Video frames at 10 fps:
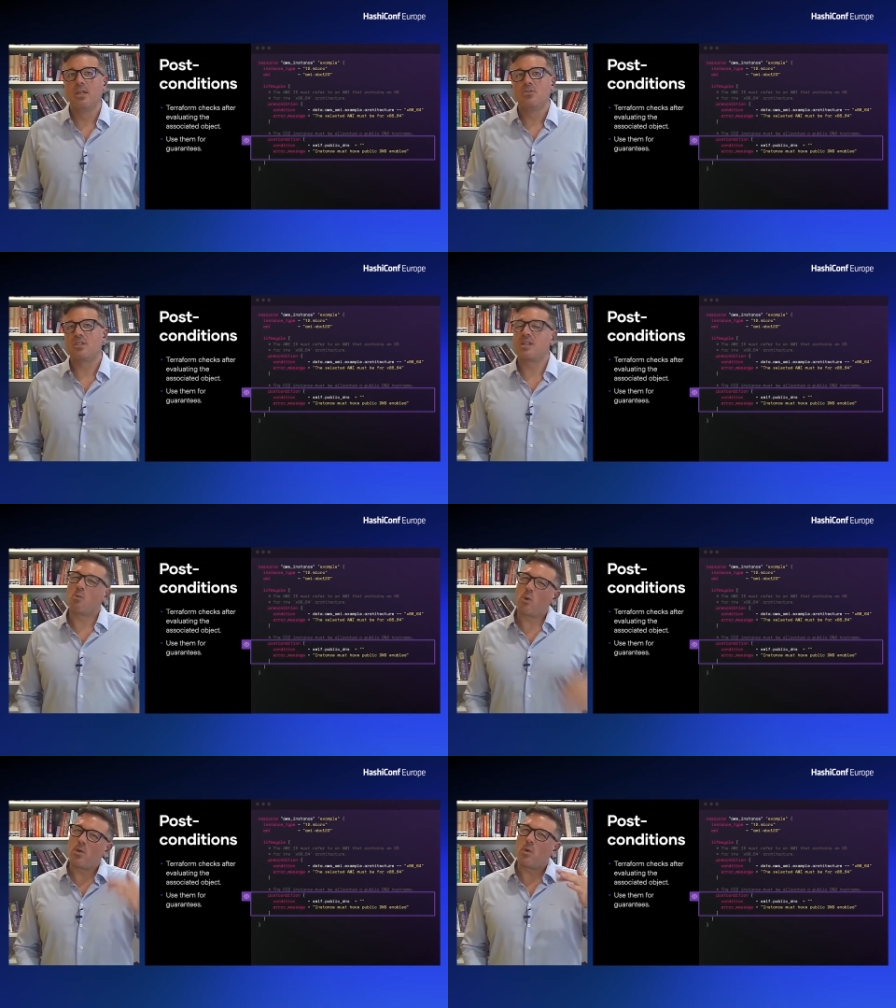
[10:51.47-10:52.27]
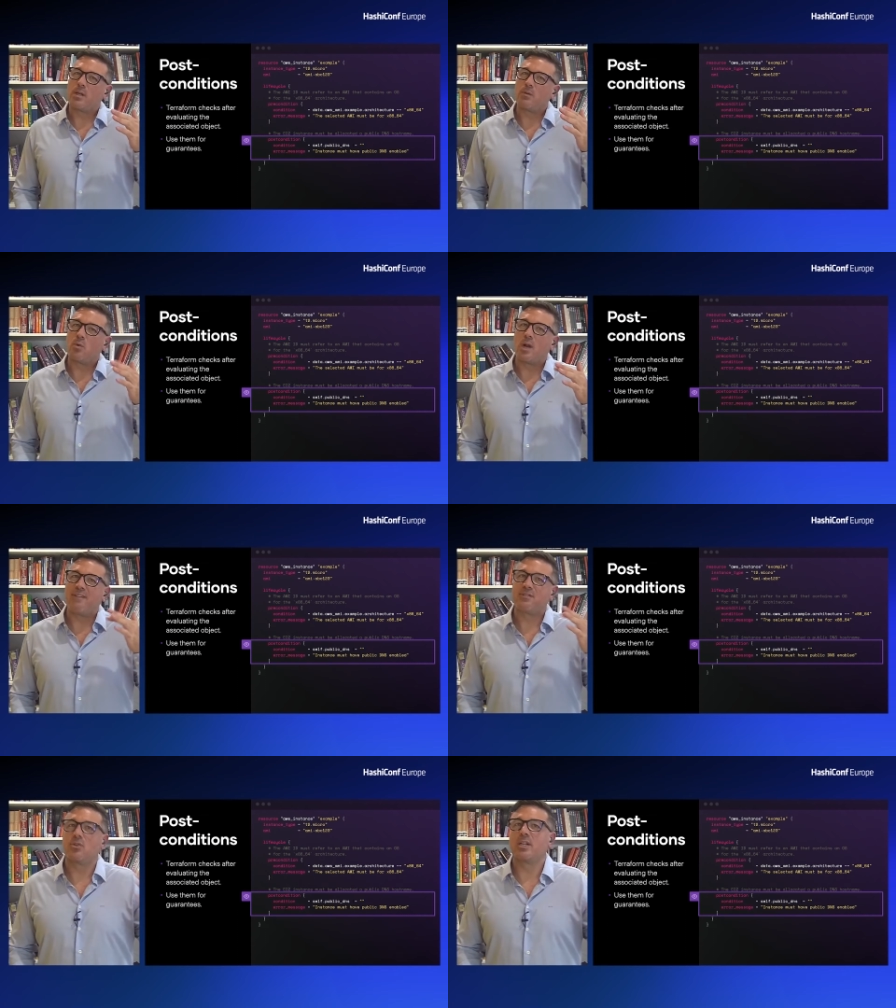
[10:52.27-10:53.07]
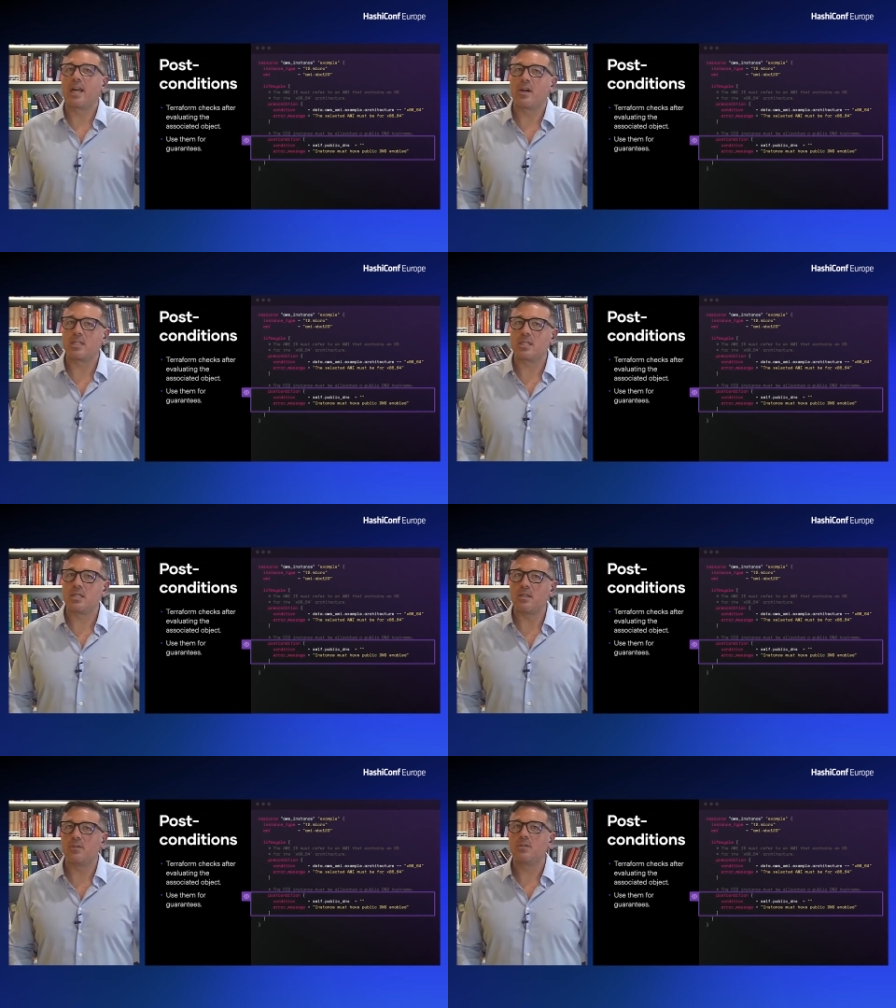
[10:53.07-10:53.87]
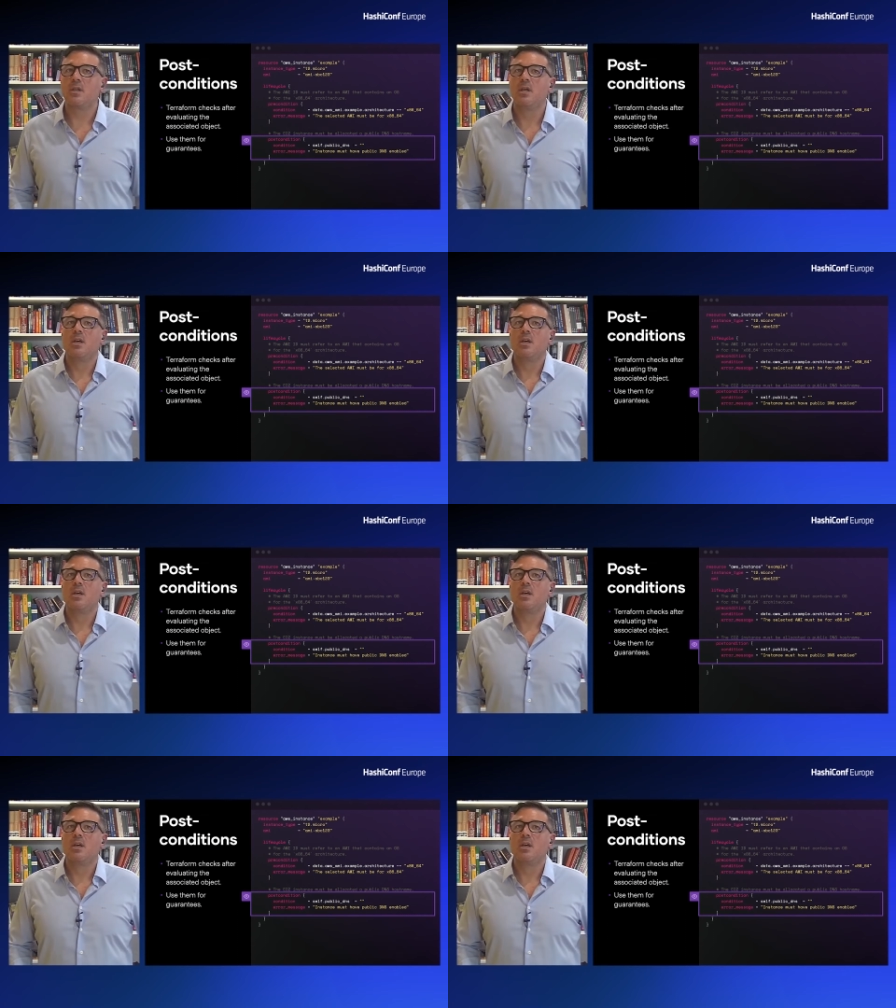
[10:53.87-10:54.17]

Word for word: So this is like where you want to you want to have certain guarantees.